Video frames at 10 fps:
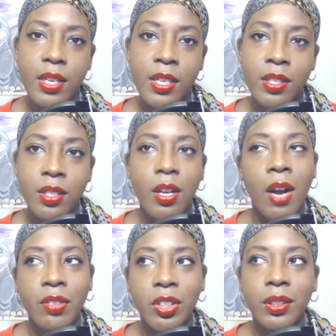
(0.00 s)
it's
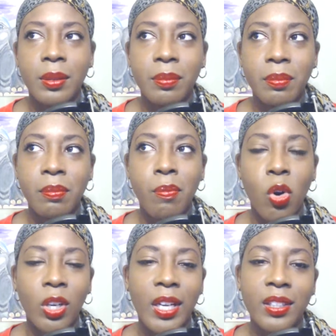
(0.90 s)
obviously
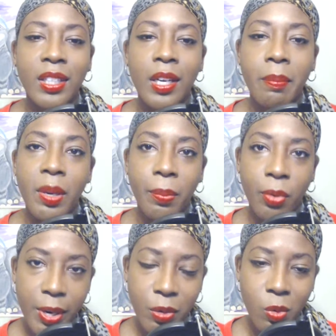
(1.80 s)
more likely going to be a
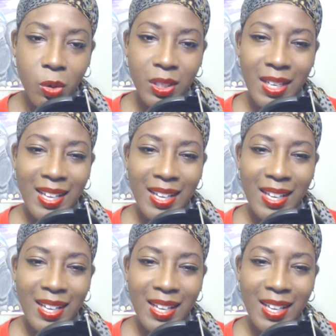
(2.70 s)
prequel.